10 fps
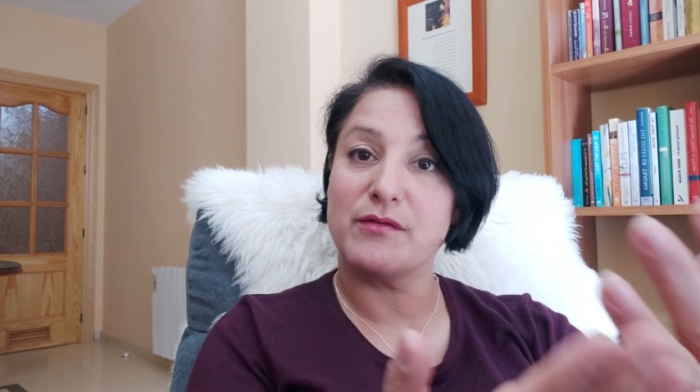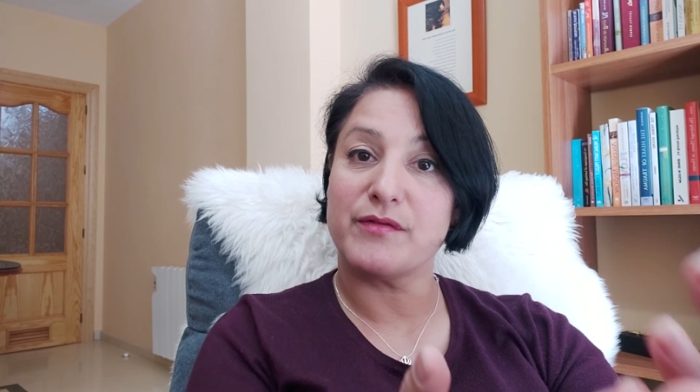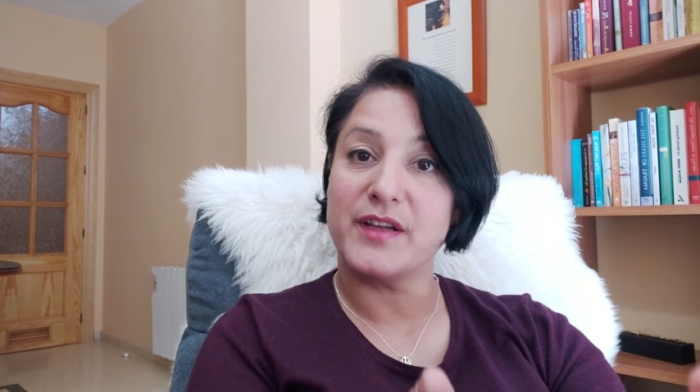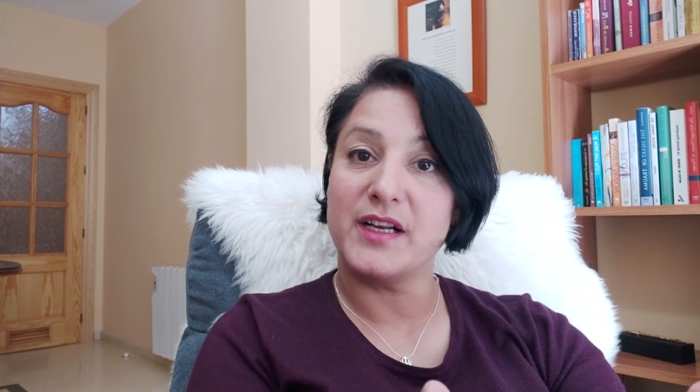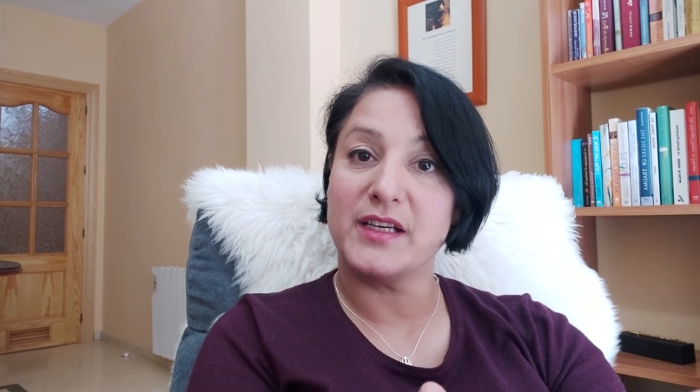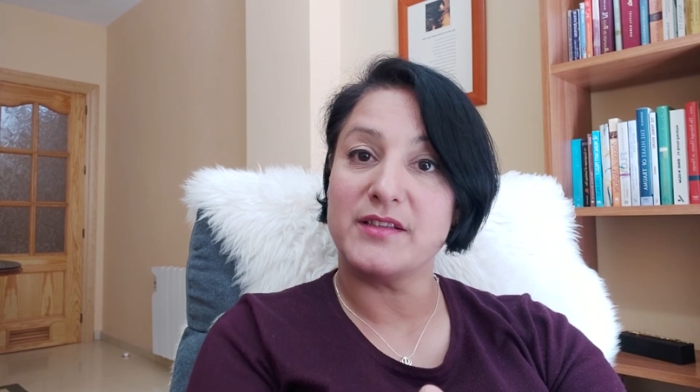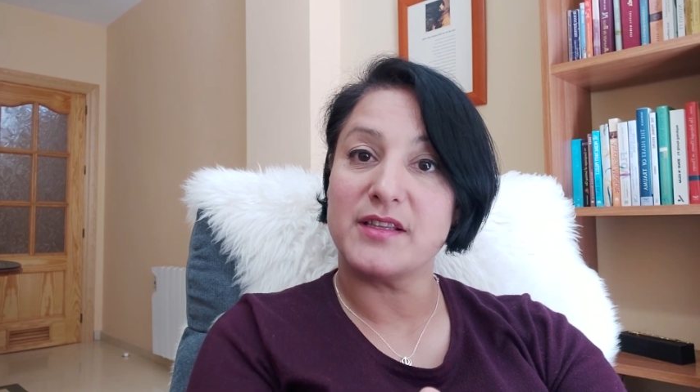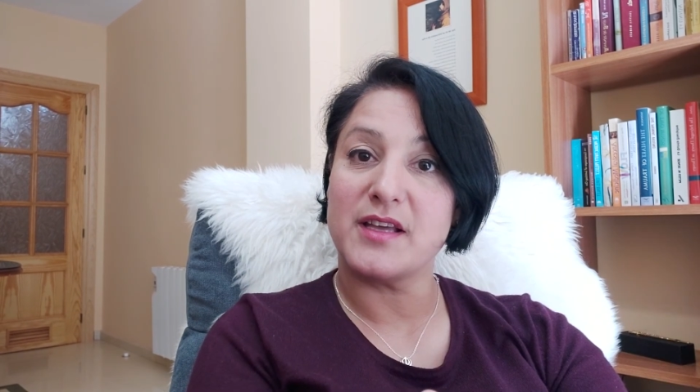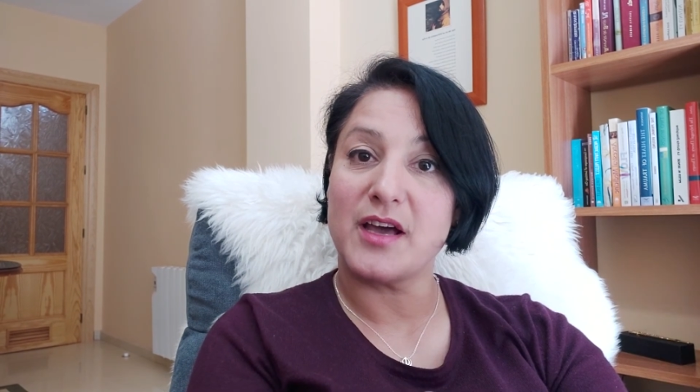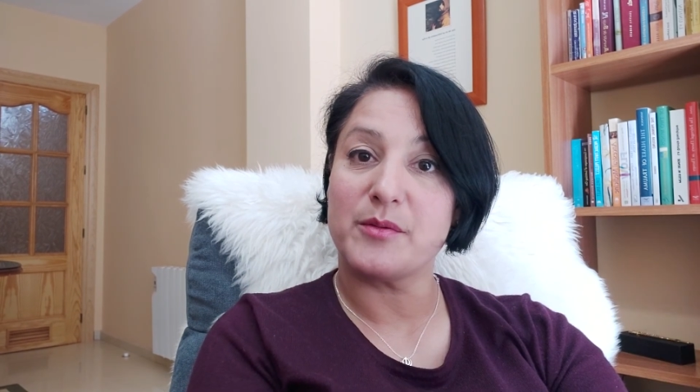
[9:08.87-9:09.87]
and feeling into
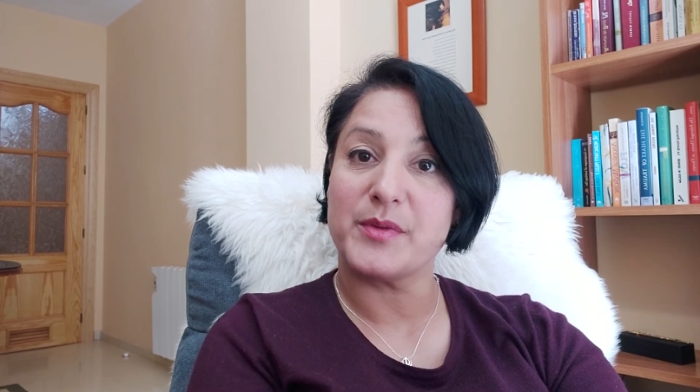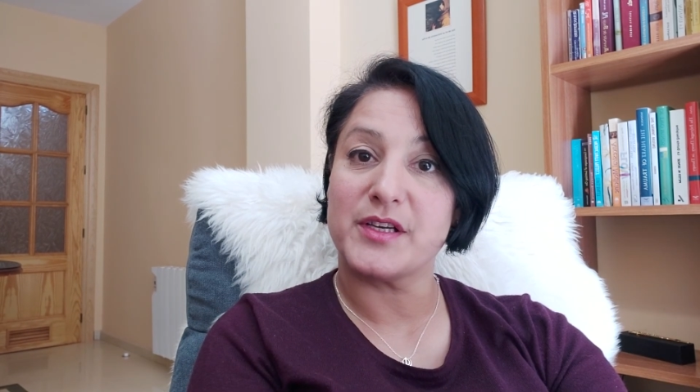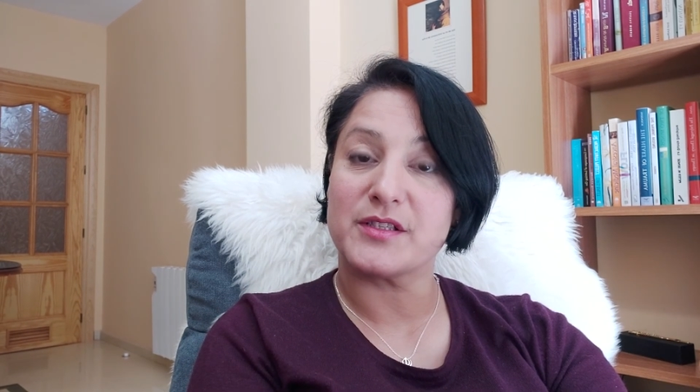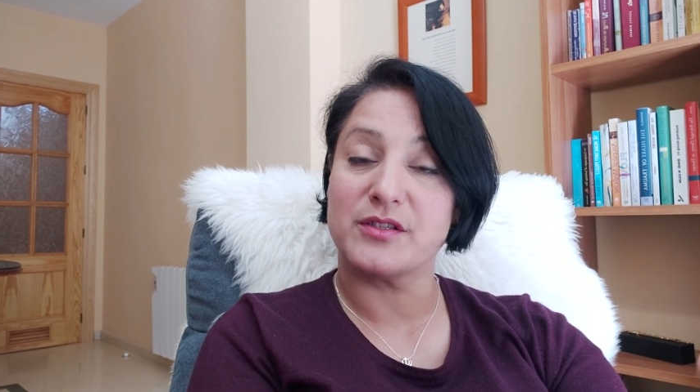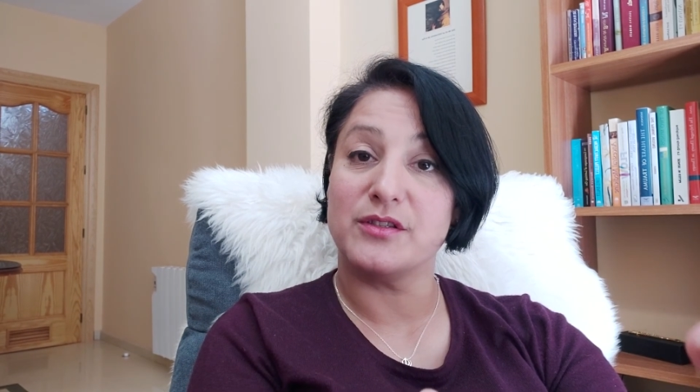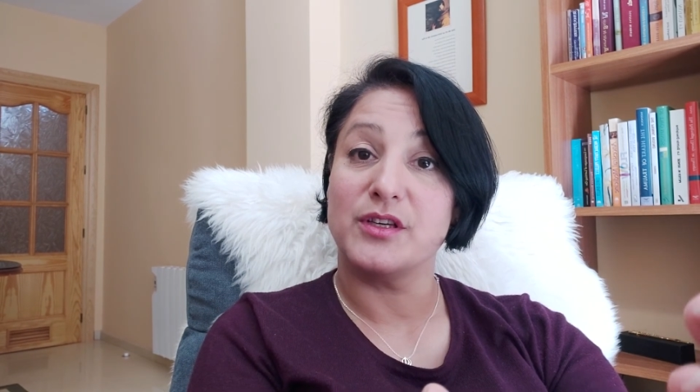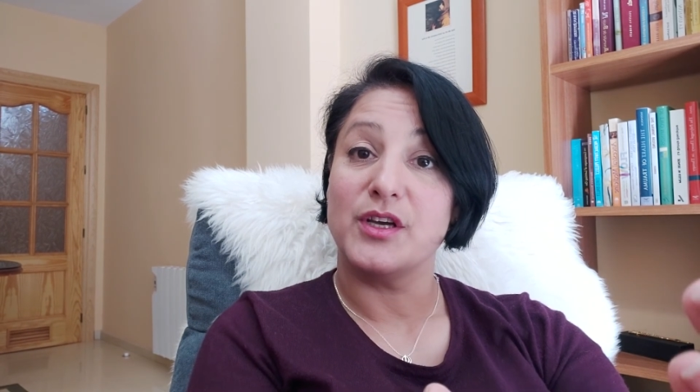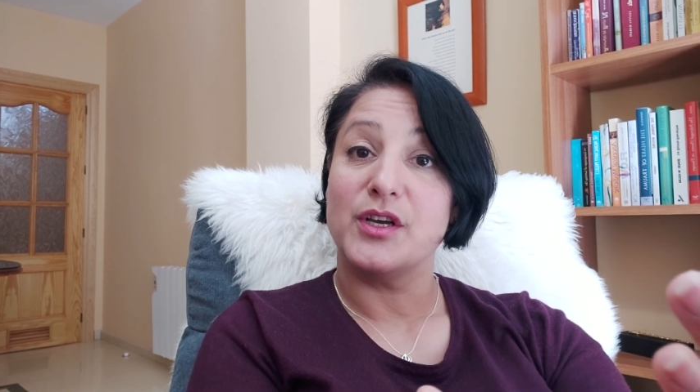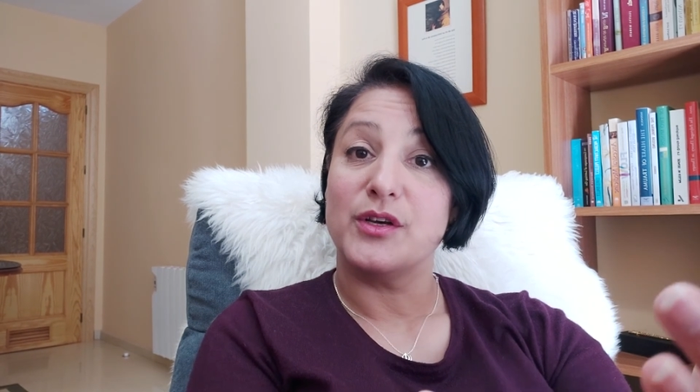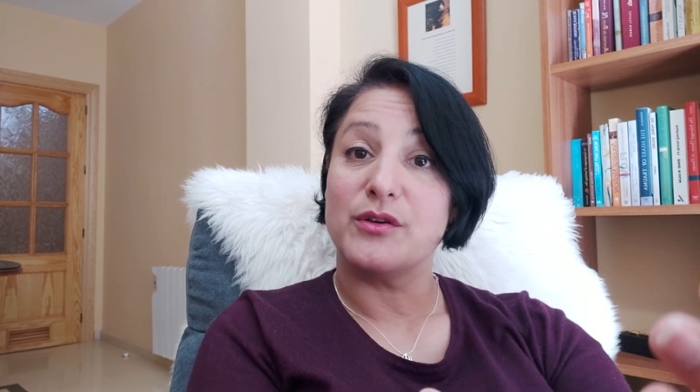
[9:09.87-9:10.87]
the other person
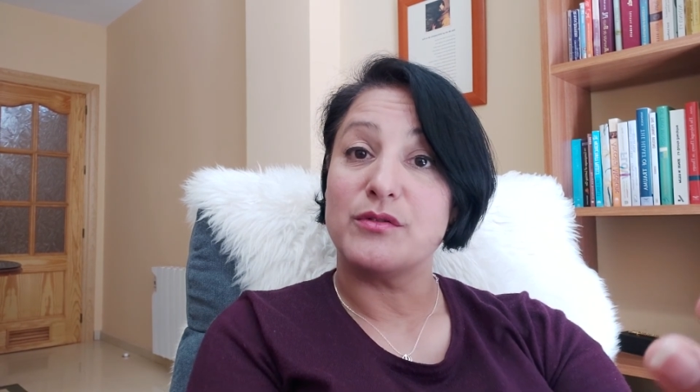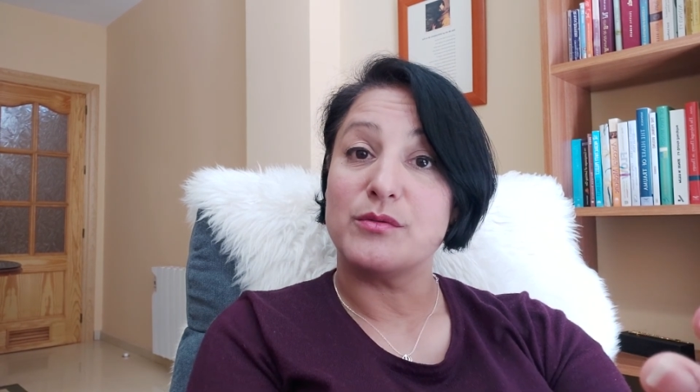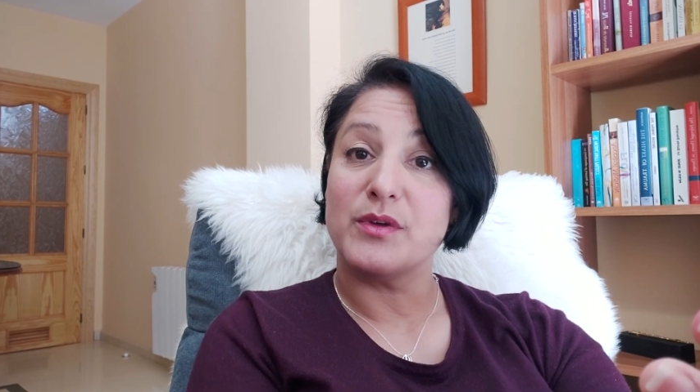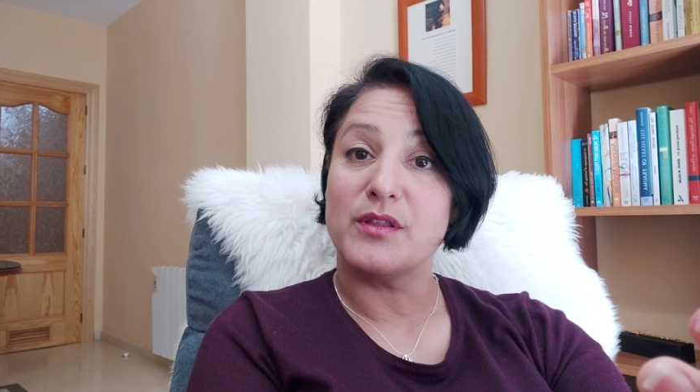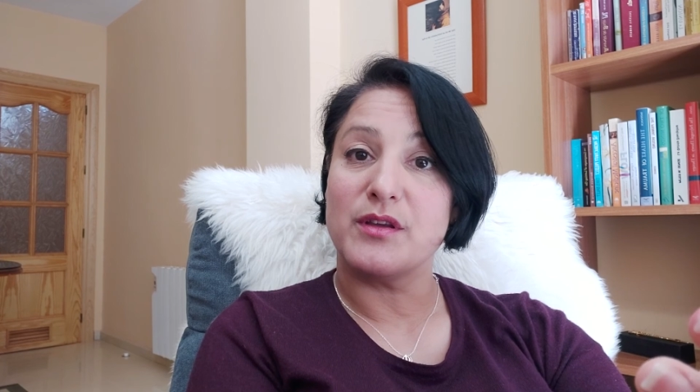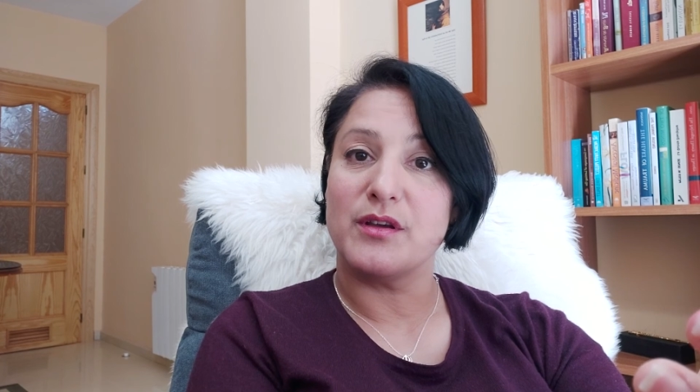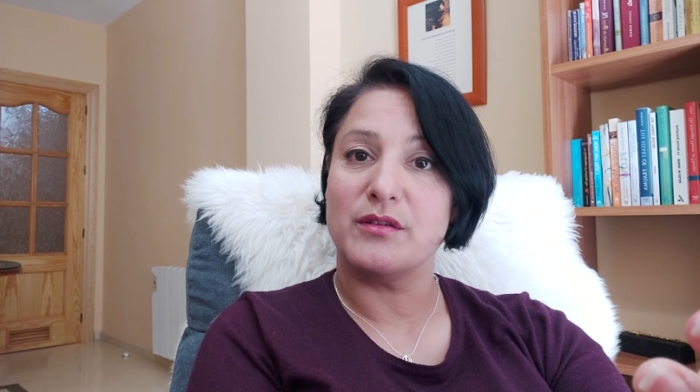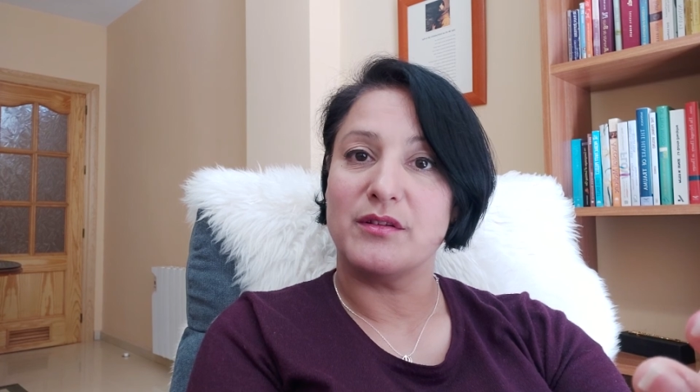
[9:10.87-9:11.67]
who's with you